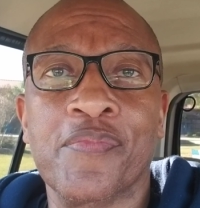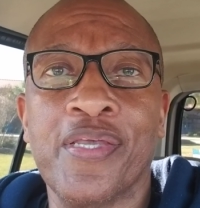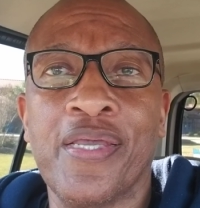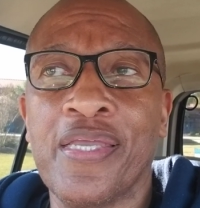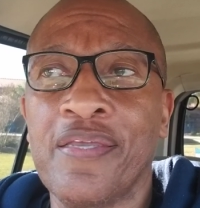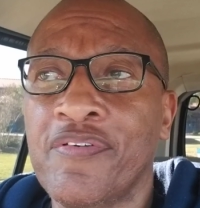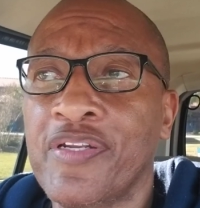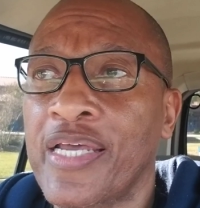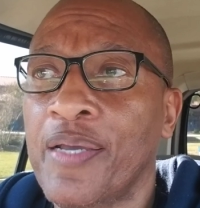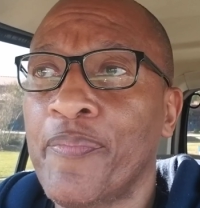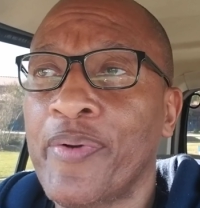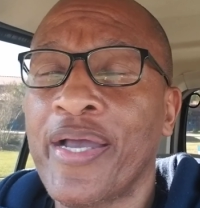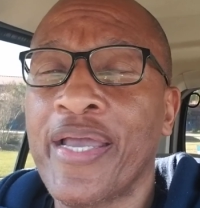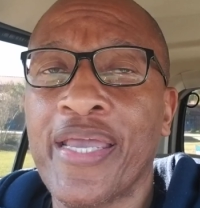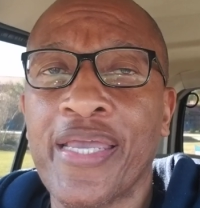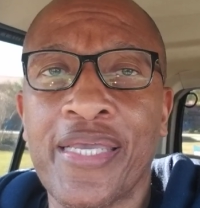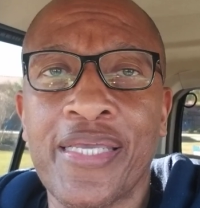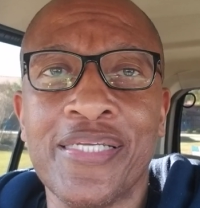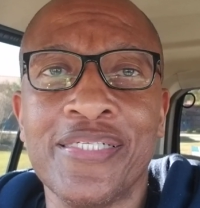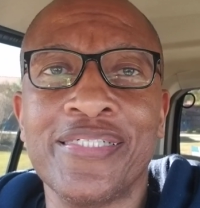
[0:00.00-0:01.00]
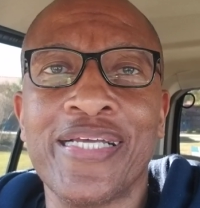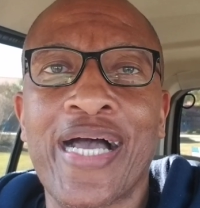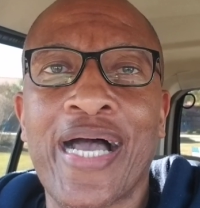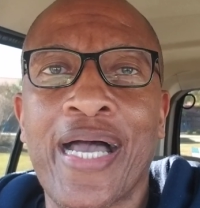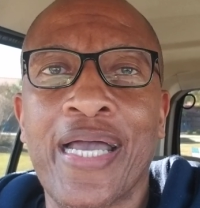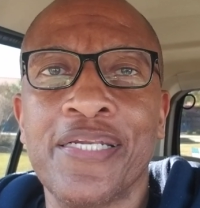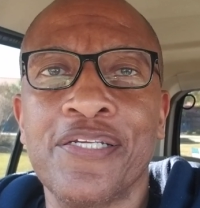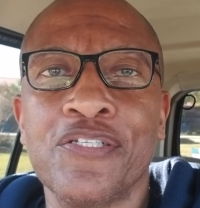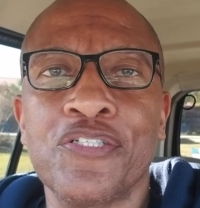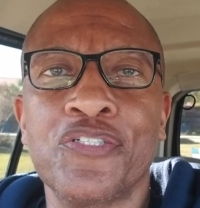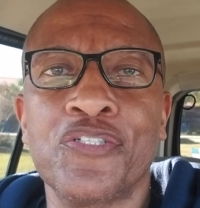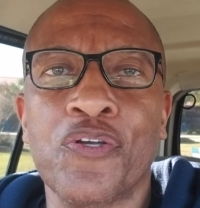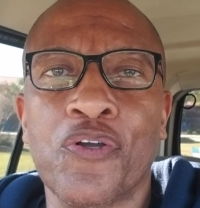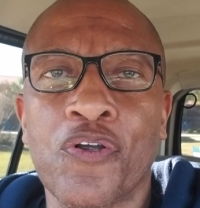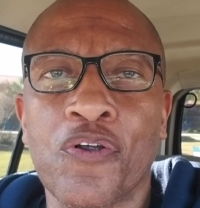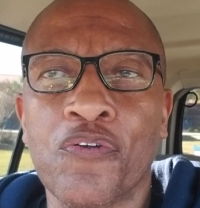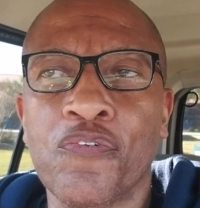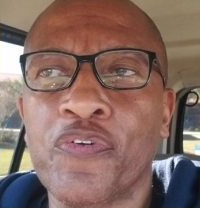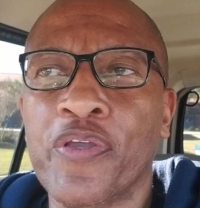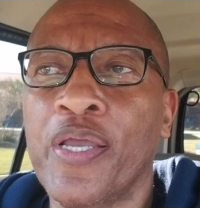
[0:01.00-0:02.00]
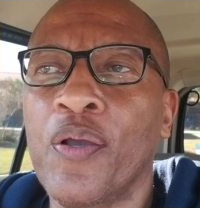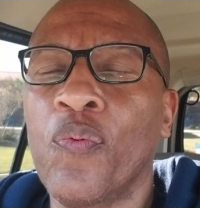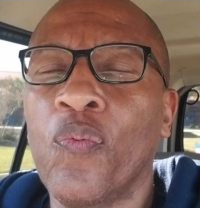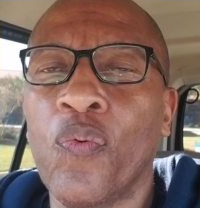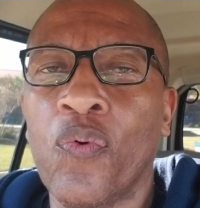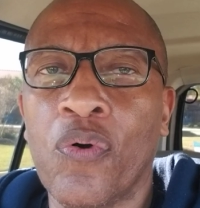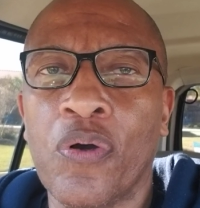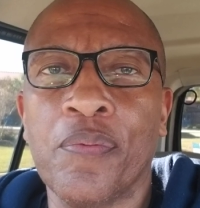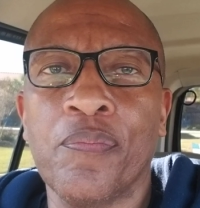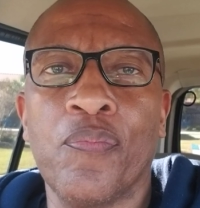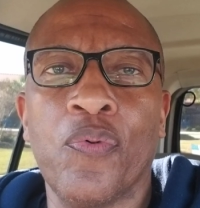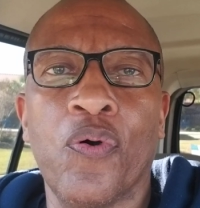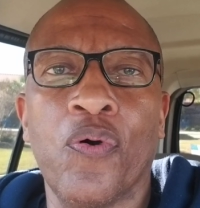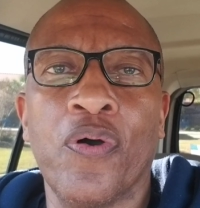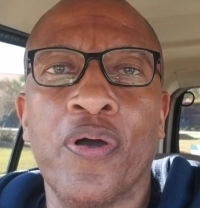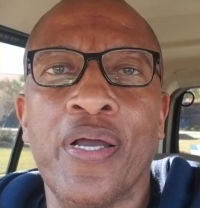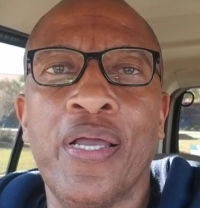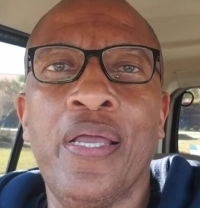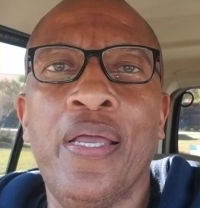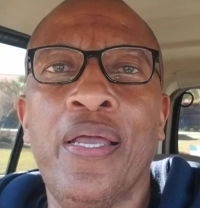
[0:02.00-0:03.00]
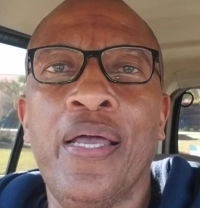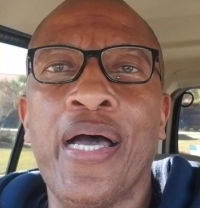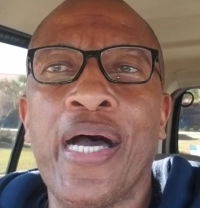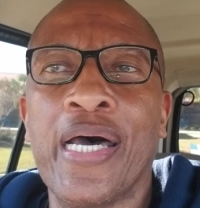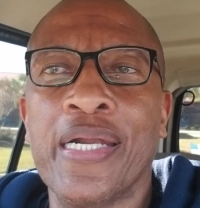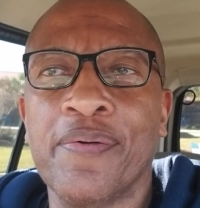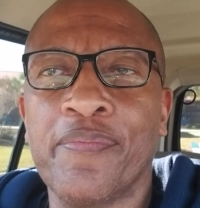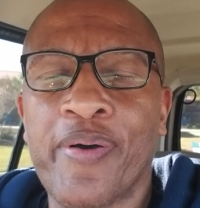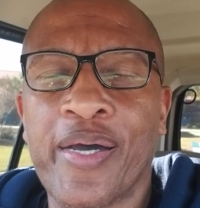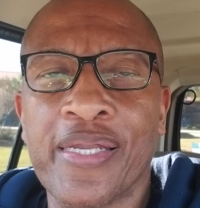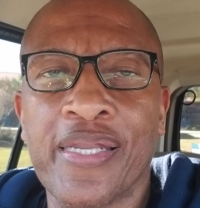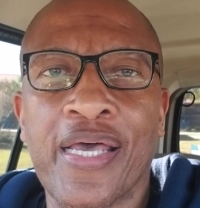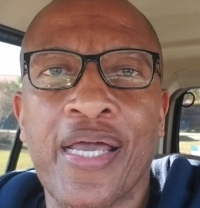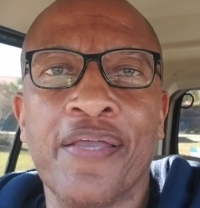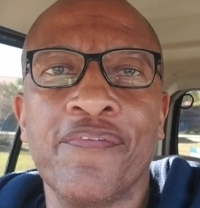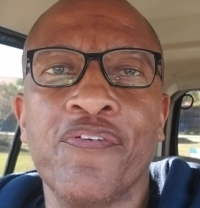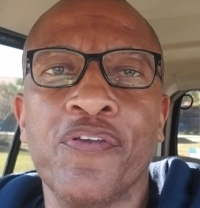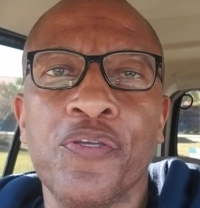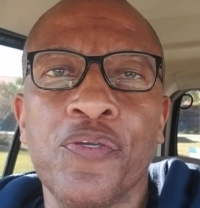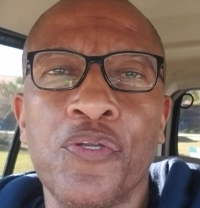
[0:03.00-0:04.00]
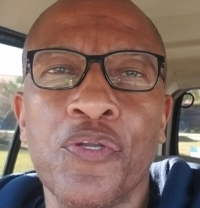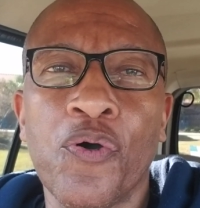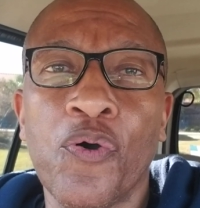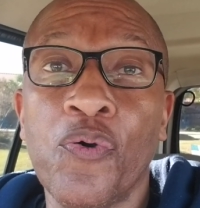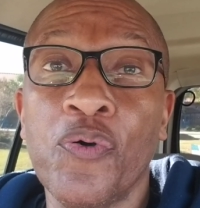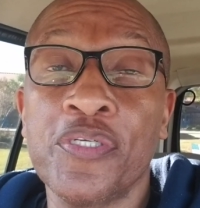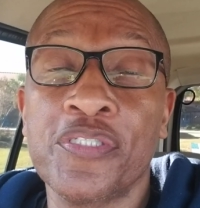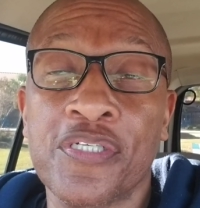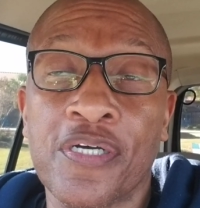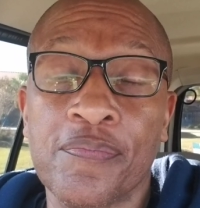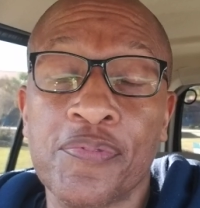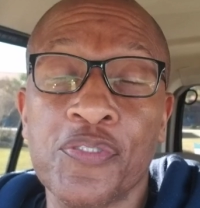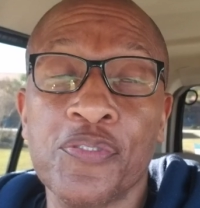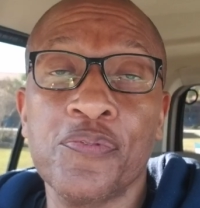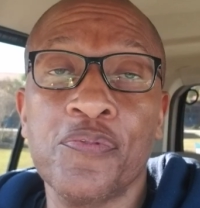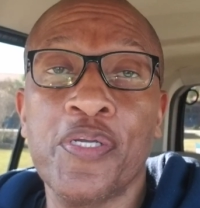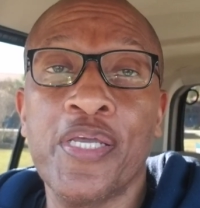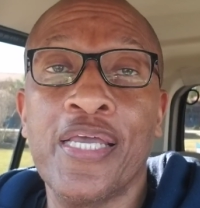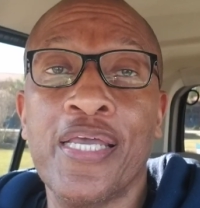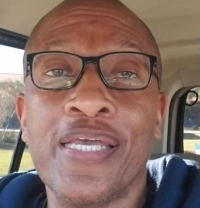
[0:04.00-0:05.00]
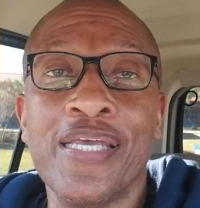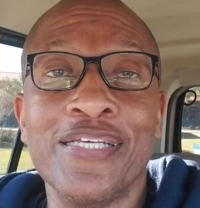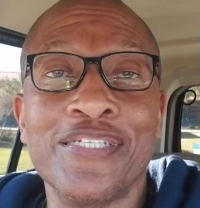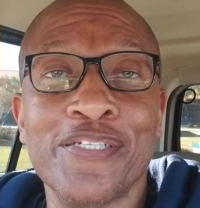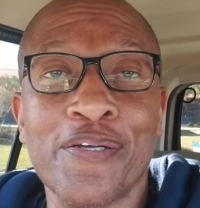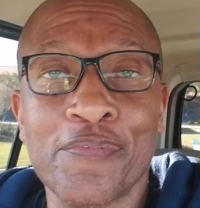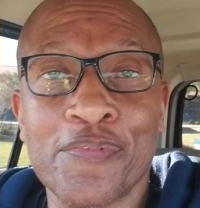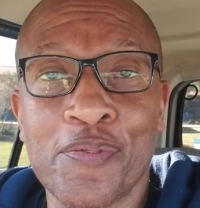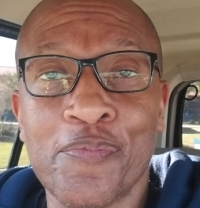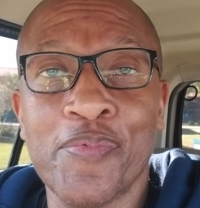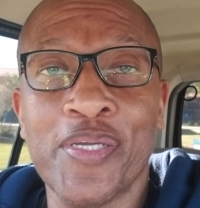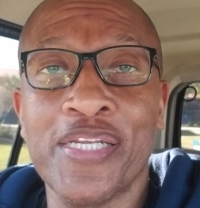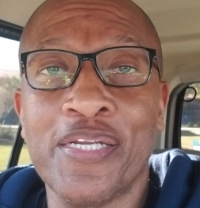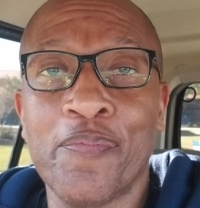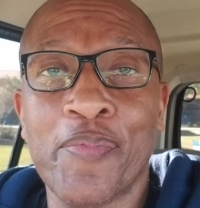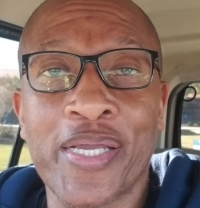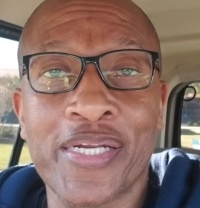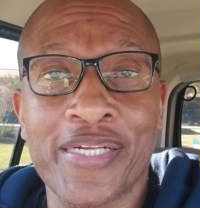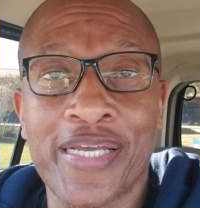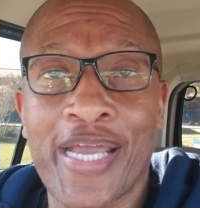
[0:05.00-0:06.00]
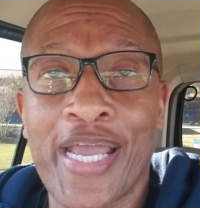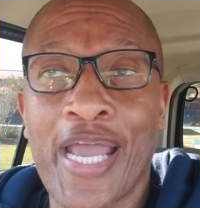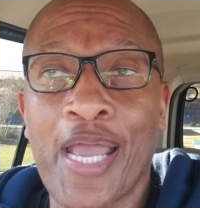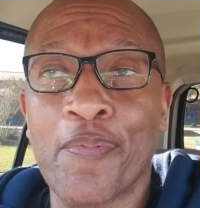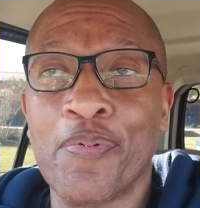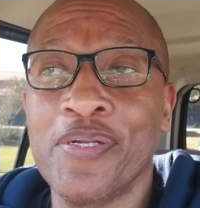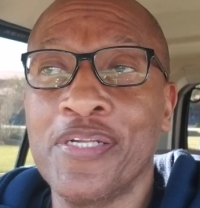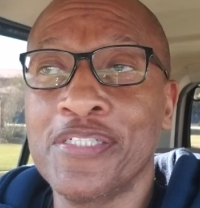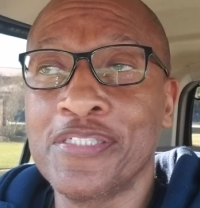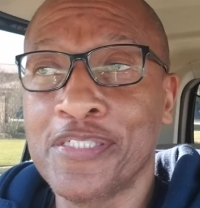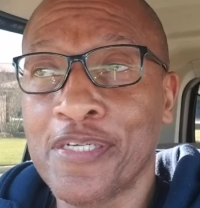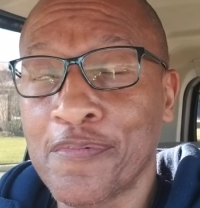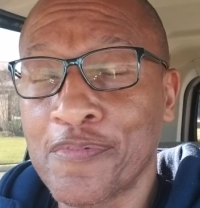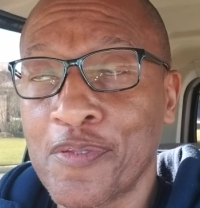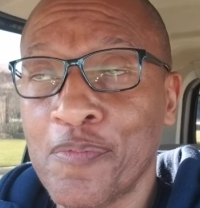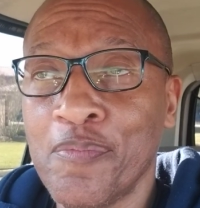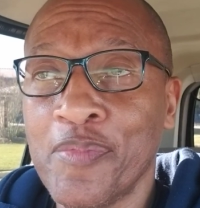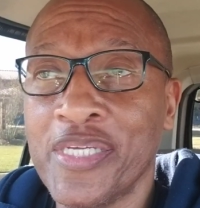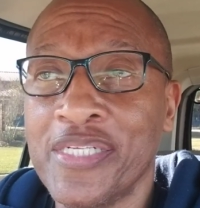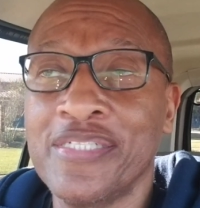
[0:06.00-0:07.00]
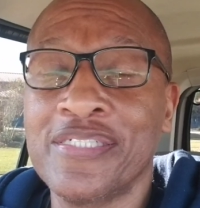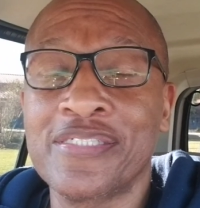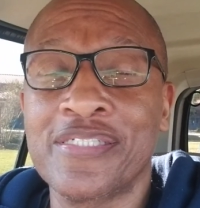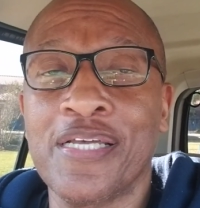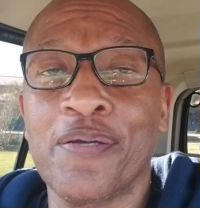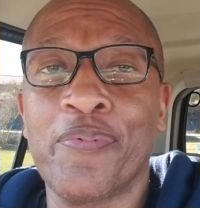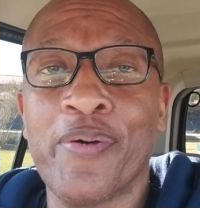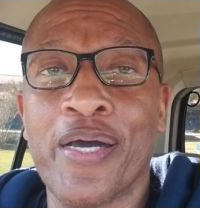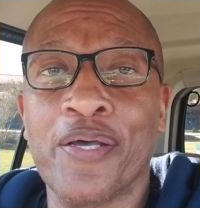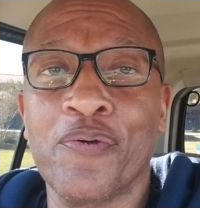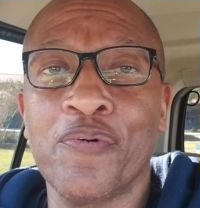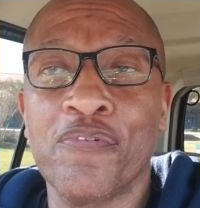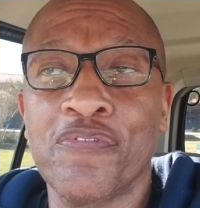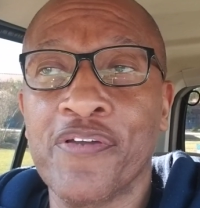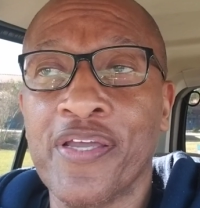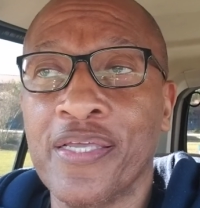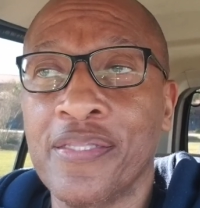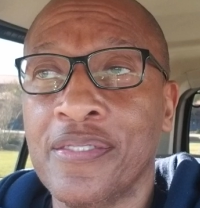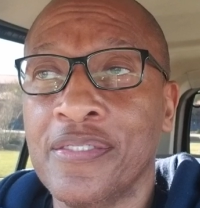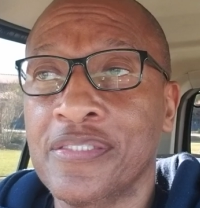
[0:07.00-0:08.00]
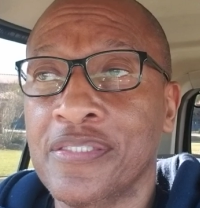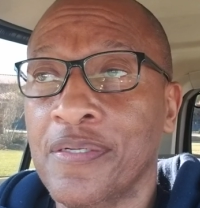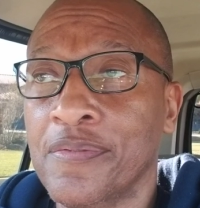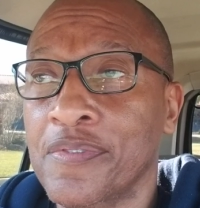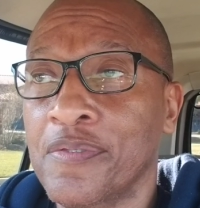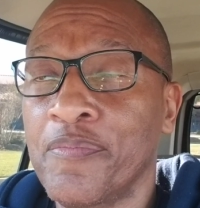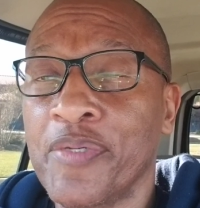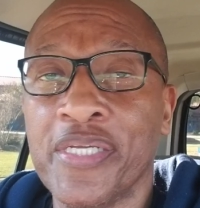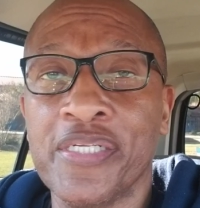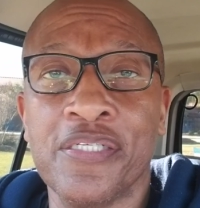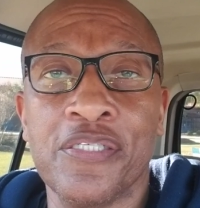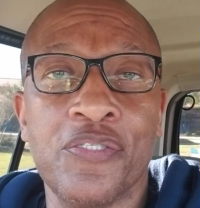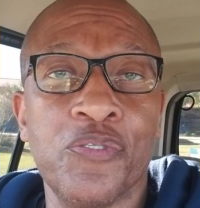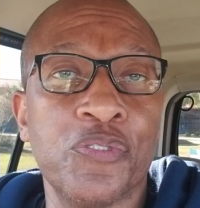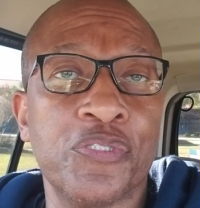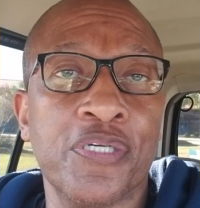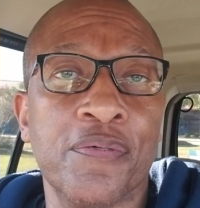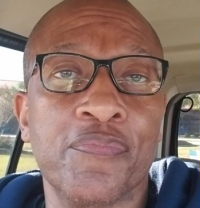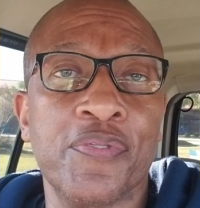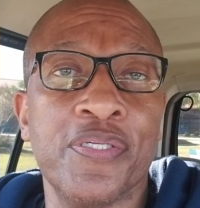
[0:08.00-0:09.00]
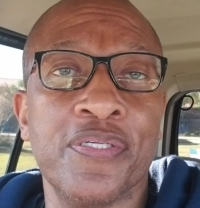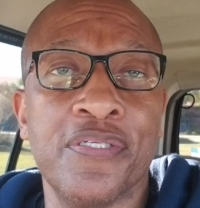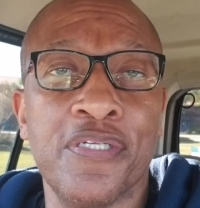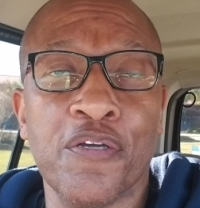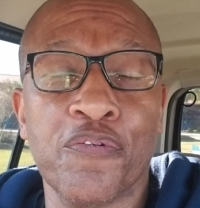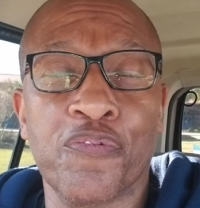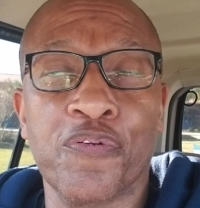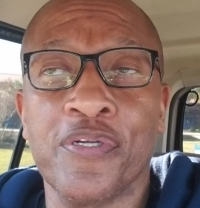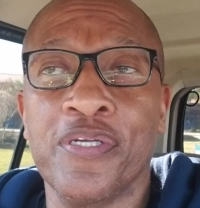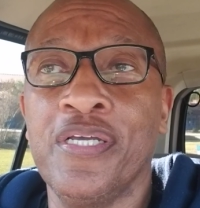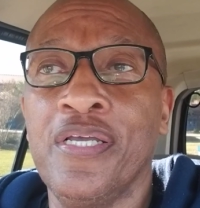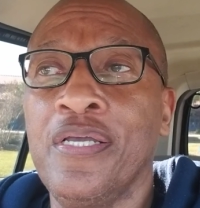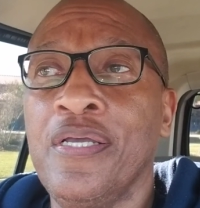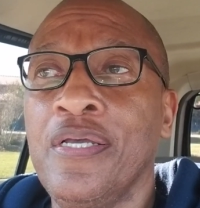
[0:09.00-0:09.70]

Even at my age, I deserve and want more out of my life. And you know who it's up to? It's up to me to make that happen. It's up to me to step out on faith. It's up to me to do something different